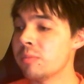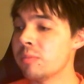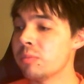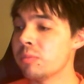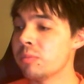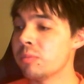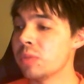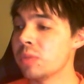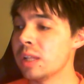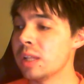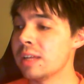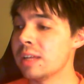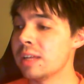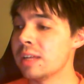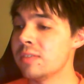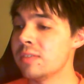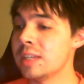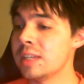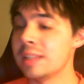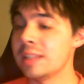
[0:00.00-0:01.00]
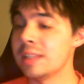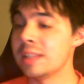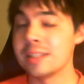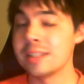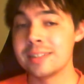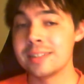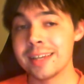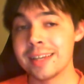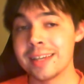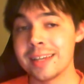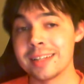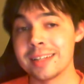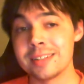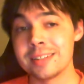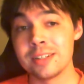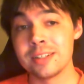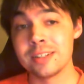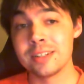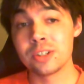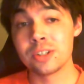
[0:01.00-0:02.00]
lived in the 2nd
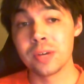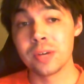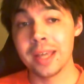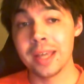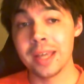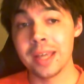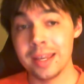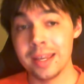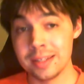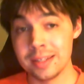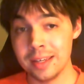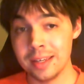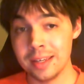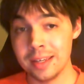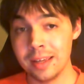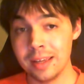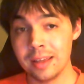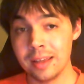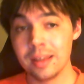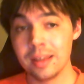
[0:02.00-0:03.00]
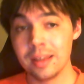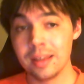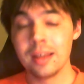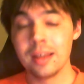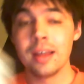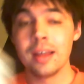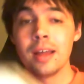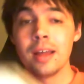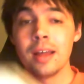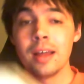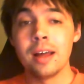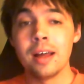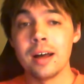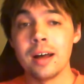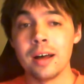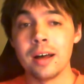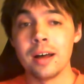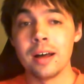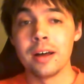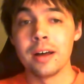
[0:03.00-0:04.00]
century AD,
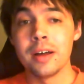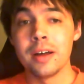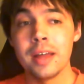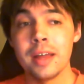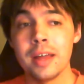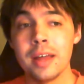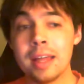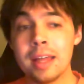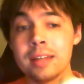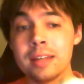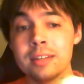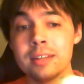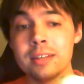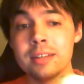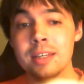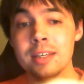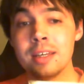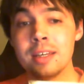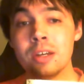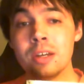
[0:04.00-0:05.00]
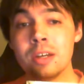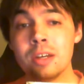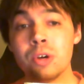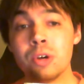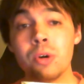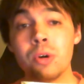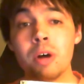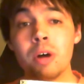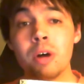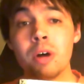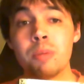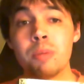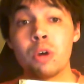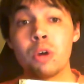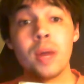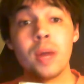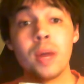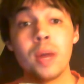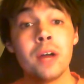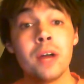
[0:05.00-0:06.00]
and he grew up
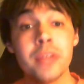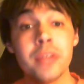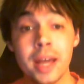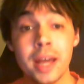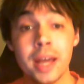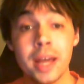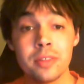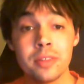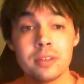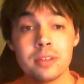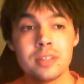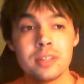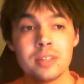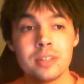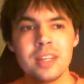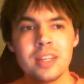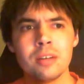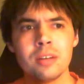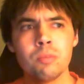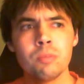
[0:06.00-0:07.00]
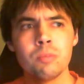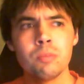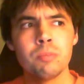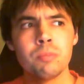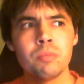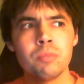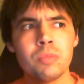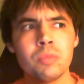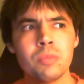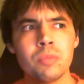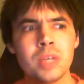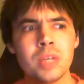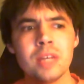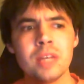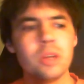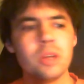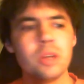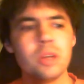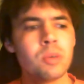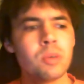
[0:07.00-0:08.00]
around Athens.
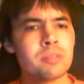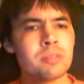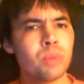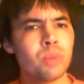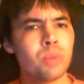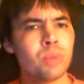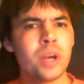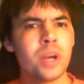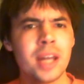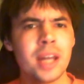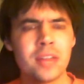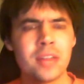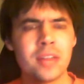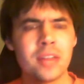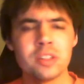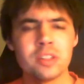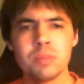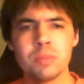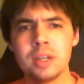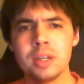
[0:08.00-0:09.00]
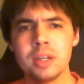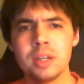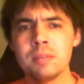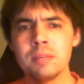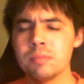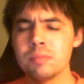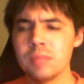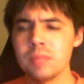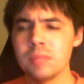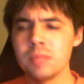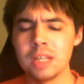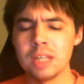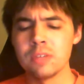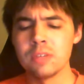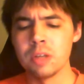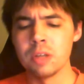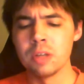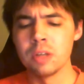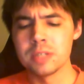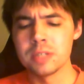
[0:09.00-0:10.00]
He wasn't born in Athens, but he lived
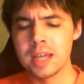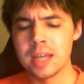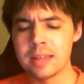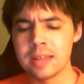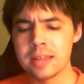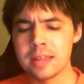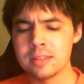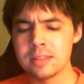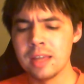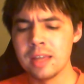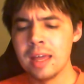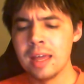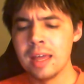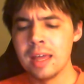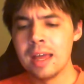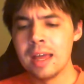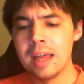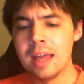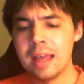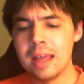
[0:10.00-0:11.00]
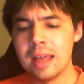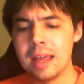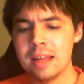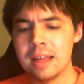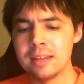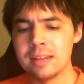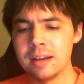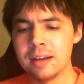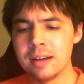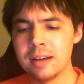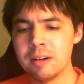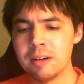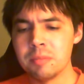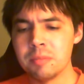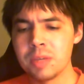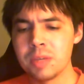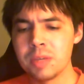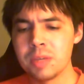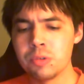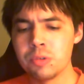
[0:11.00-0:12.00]
close to Athens, and
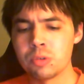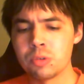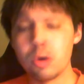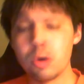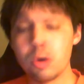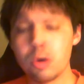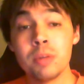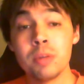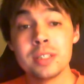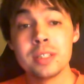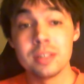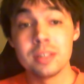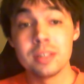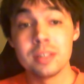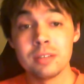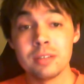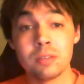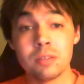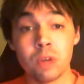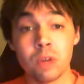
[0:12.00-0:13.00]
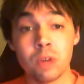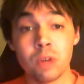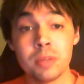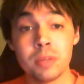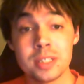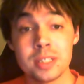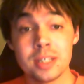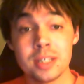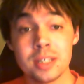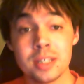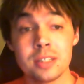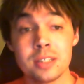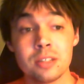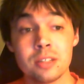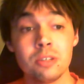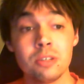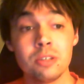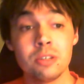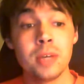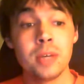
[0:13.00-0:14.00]
he was a Roman citizen
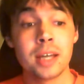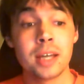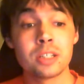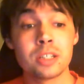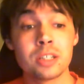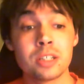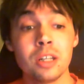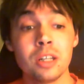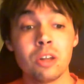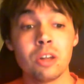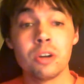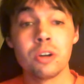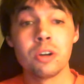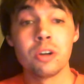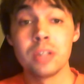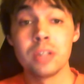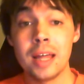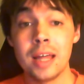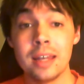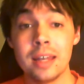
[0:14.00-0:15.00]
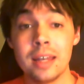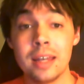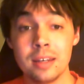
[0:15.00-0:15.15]
too. He actually learned Latin,